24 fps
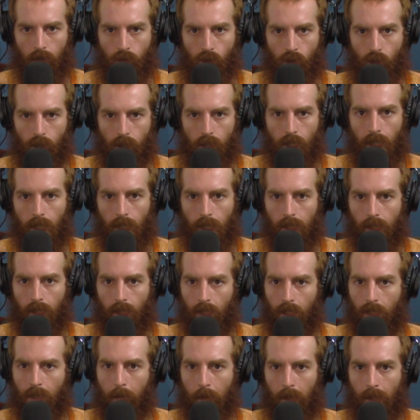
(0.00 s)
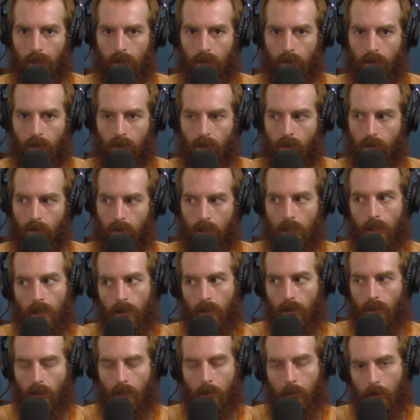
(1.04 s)
just getting a limit.
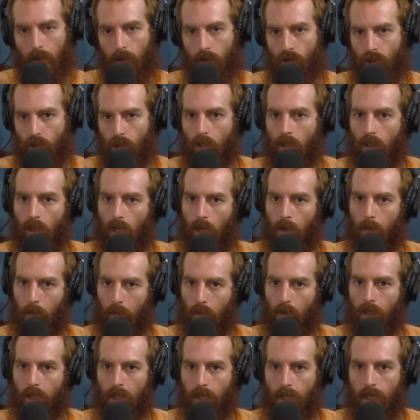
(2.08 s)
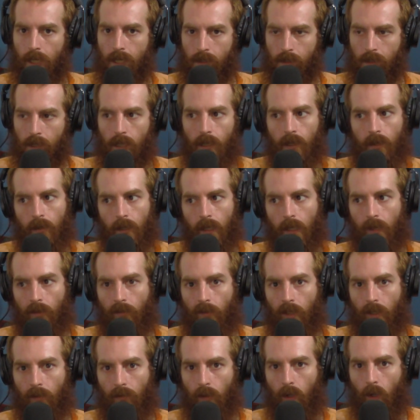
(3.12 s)
Getting a limit should come pretty easy.
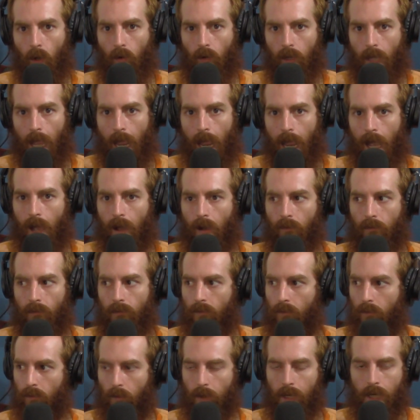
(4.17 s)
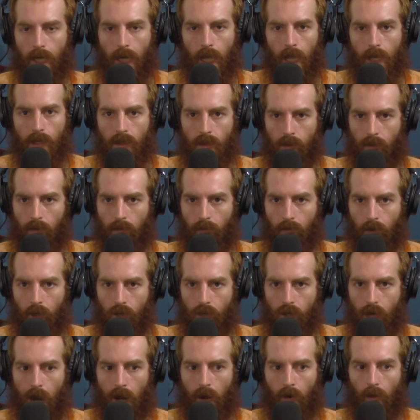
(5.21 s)
Even if you only have 3 days to
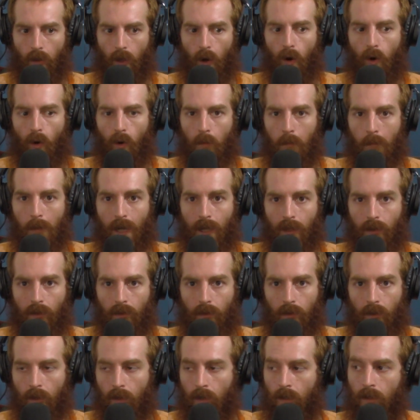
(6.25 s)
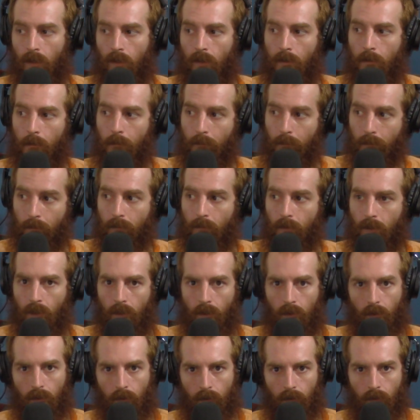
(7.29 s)
fish out of the whole month,
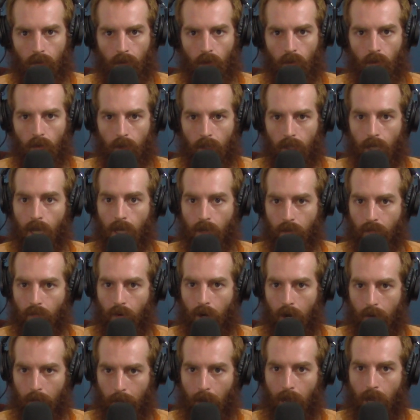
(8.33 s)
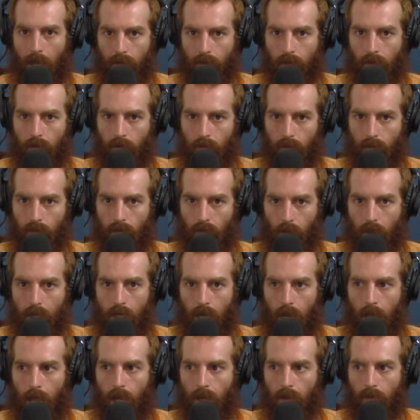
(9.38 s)
you can catch 5 bass in
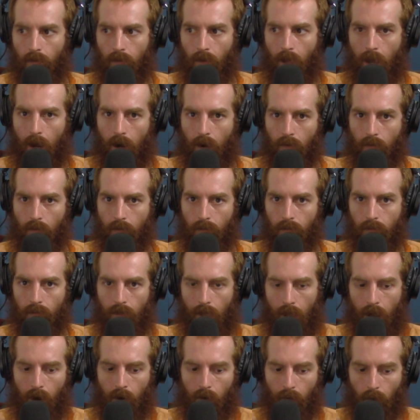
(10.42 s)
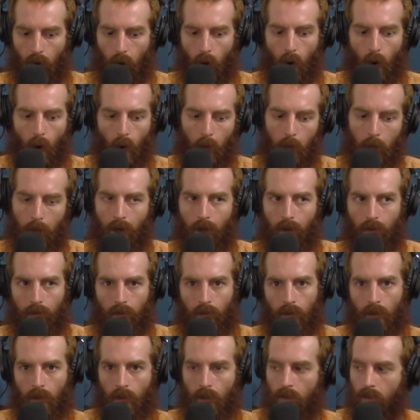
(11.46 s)
3 days out of a whole month.
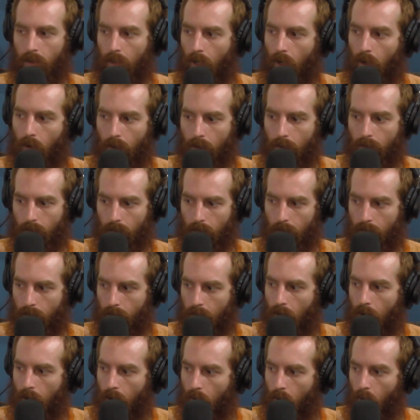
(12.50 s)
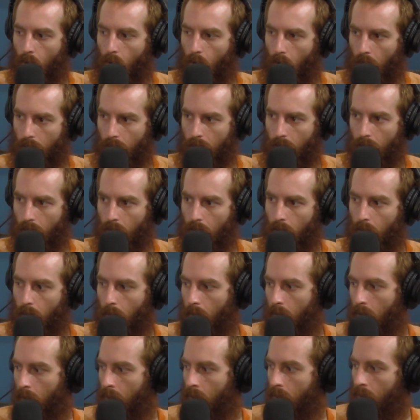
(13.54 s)
It's not hard to
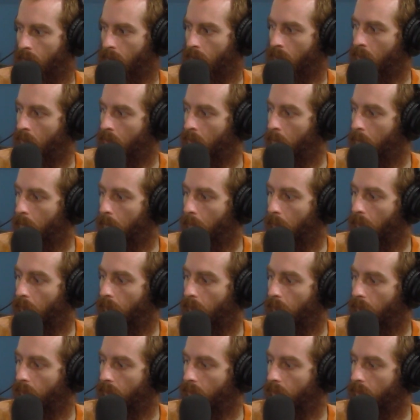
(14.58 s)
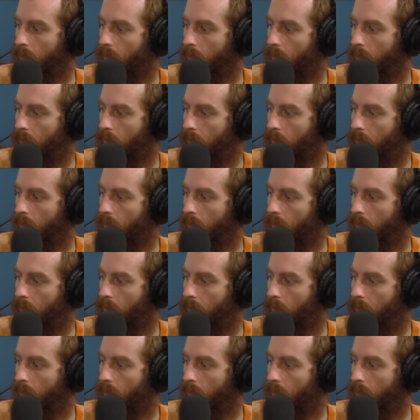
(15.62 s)
do. But